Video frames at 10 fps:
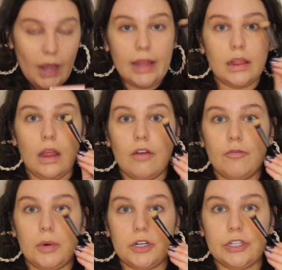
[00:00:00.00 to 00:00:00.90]
I love
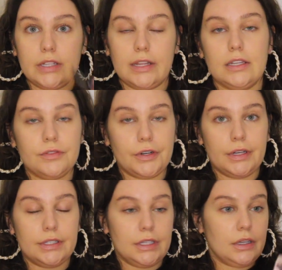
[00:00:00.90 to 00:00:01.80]
brushes like this for
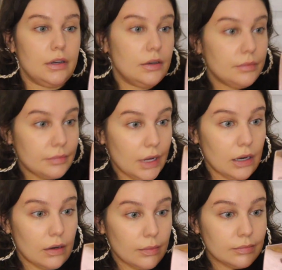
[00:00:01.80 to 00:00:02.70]
concealer. I
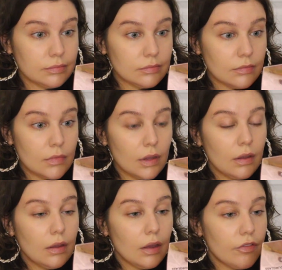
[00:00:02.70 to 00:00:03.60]
don't know.
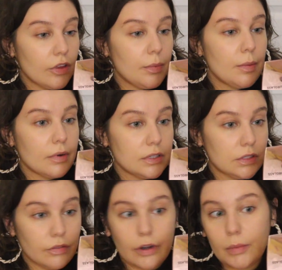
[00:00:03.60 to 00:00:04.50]
I feel like people are
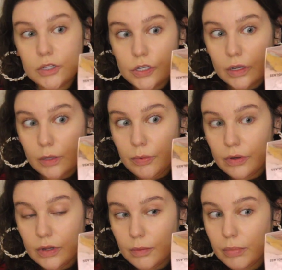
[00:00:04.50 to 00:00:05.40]
still very much in like
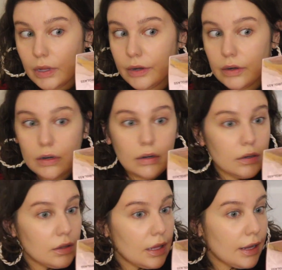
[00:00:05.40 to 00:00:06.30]
beauty blender
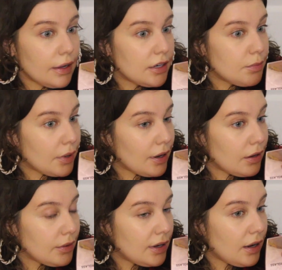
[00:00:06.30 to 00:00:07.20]
land, but
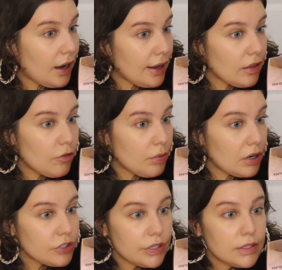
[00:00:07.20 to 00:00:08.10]
I love
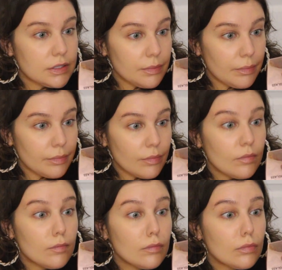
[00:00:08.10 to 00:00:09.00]
brushes.
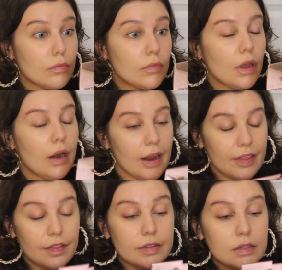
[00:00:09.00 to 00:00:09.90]
Alright, I
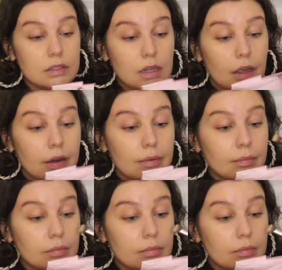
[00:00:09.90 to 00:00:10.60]
think this looks good.